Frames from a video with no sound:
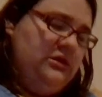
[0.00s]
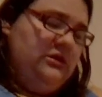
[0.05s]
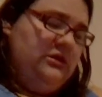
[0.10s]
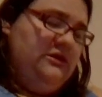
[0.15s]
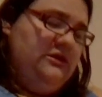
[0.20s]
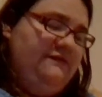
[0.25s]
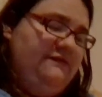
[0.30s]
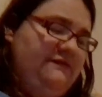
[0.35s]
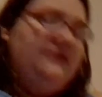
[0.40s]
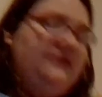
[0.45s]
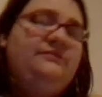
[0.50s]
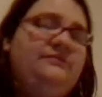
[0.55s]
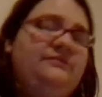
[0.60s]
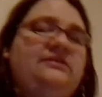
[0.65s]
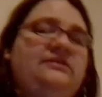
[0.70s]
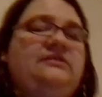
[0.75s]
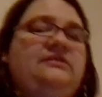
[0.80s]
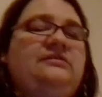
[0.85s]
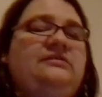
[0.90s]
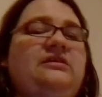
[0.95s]
And if Adam
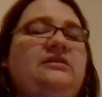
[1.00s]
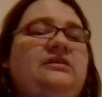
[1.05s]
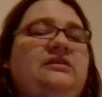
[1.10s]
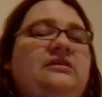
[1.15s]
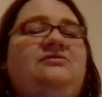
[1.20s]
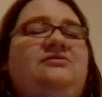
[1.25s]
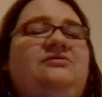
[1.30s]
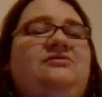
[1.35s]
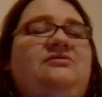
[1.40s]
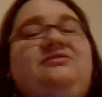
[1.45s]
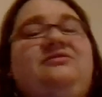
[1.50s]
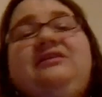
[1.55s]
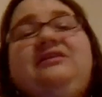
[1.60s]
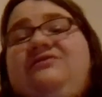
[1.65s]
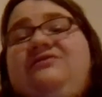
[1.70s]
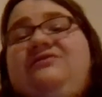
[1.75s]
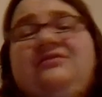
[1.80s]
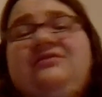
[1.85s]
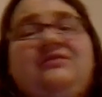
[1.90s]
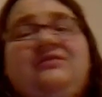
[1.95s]
sees this,
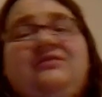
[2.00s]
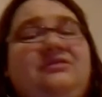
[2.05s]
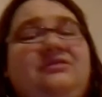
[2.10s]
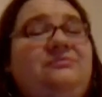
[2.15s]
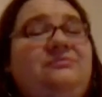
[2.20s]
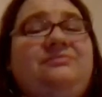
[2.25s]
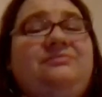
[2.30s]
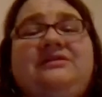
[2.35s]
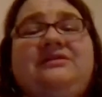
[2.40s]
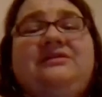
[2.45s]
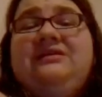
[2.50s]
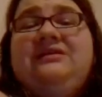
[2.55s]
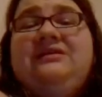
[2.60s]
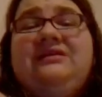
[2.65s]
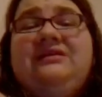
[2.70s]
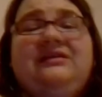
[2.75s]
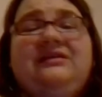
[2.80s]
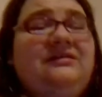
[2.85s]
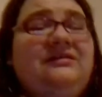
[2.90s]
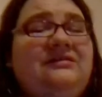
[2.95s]
just leave Jess alone,
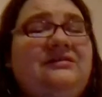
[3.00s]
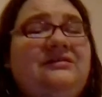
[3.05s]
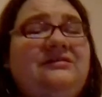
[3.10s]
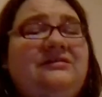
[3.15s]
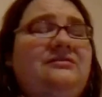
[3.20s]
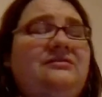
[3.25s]
please.